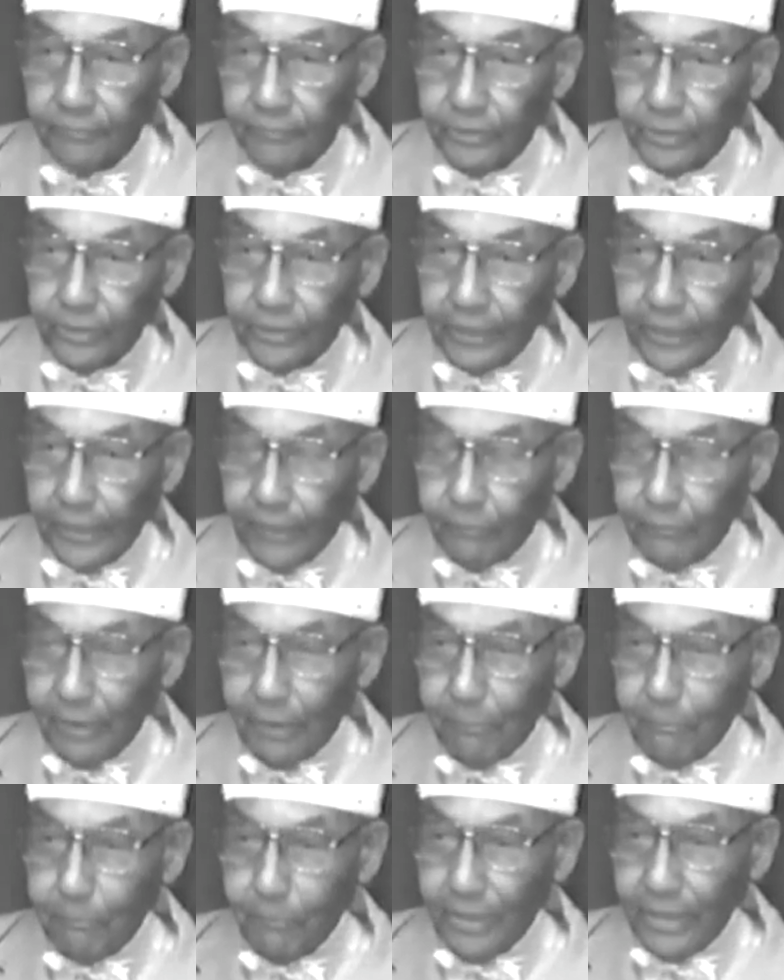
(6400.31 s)
He came there
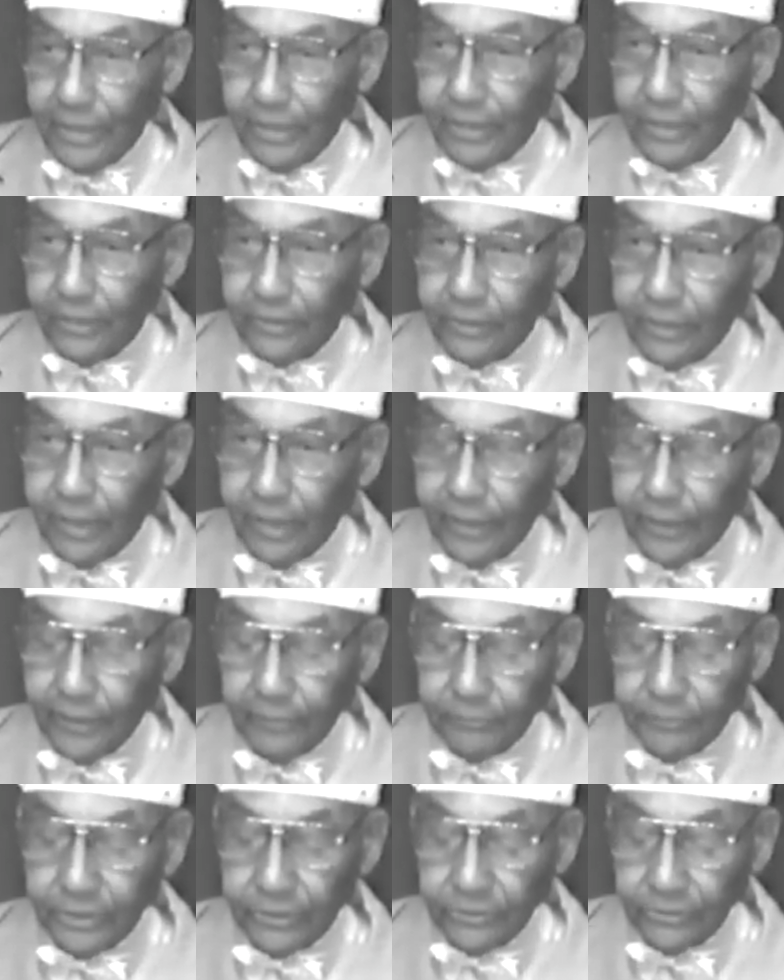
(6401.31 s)
many a
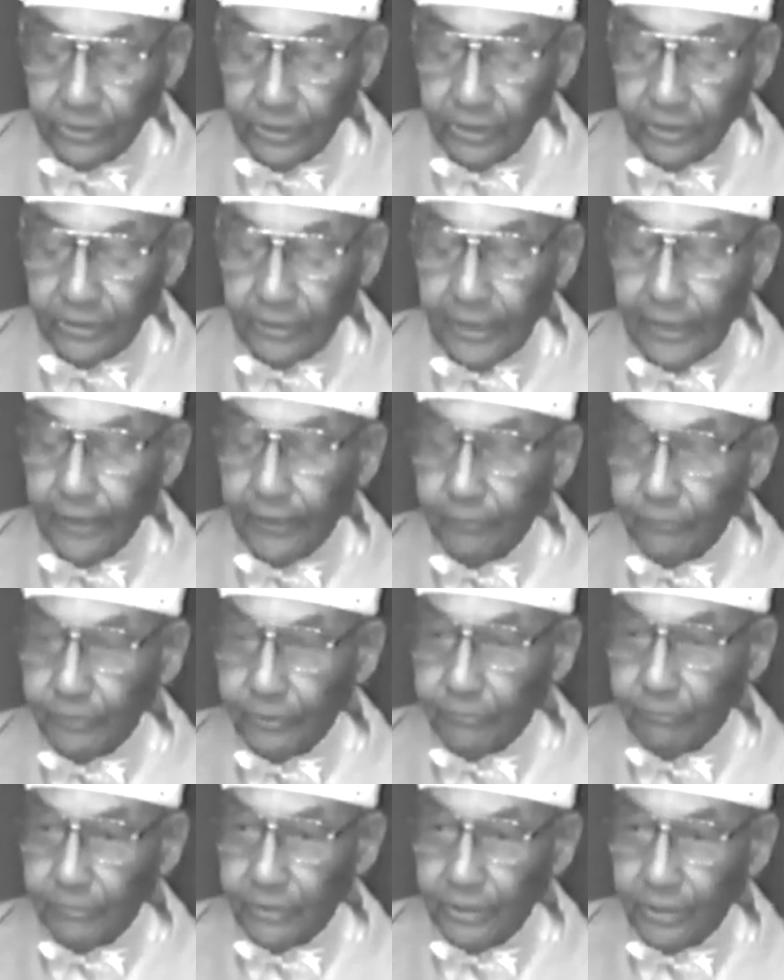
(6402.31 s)
times and sit down
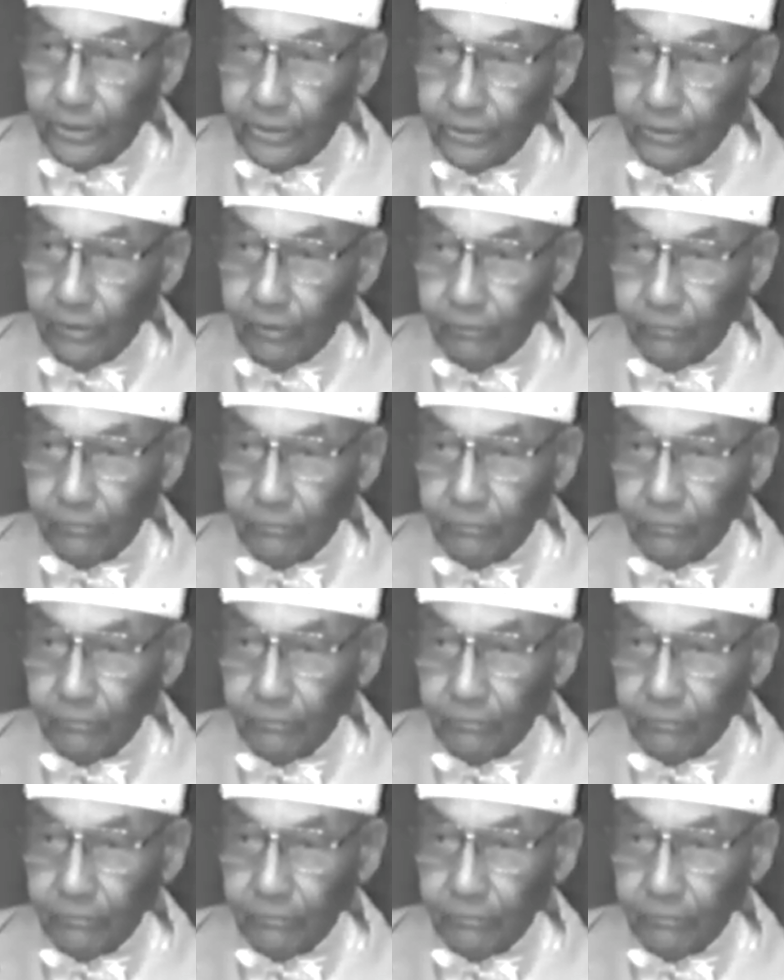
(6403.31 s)
with me and talked.